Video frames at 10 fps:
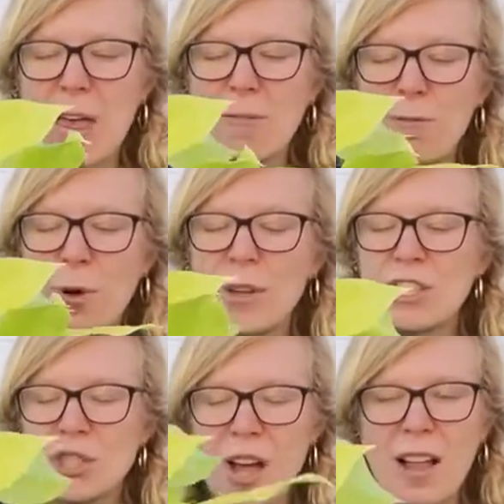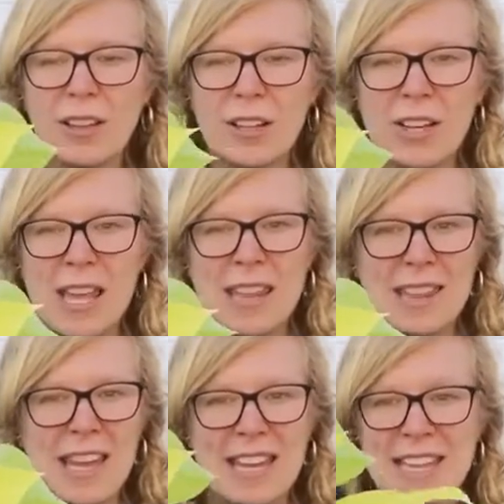foliage color
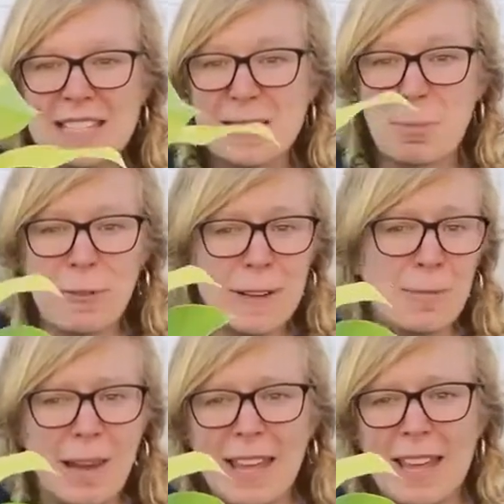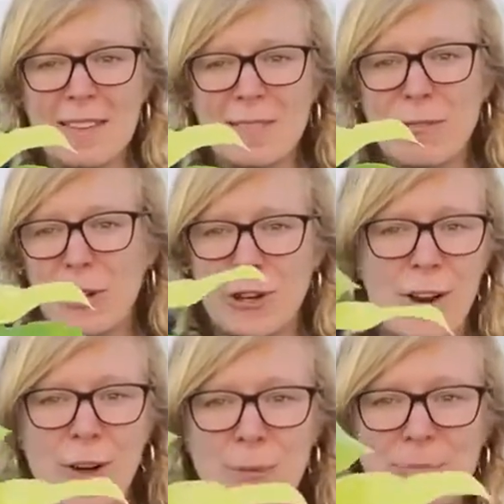that it's the perfect plant for your
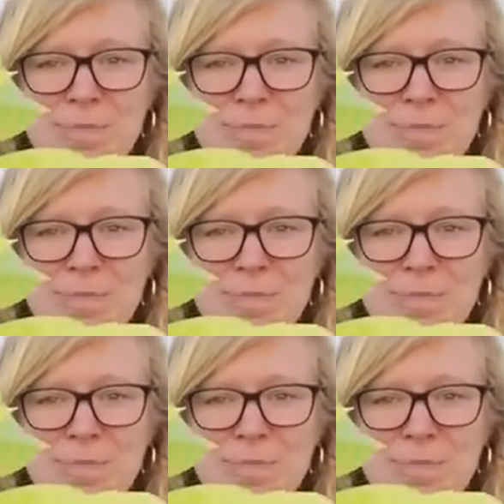home.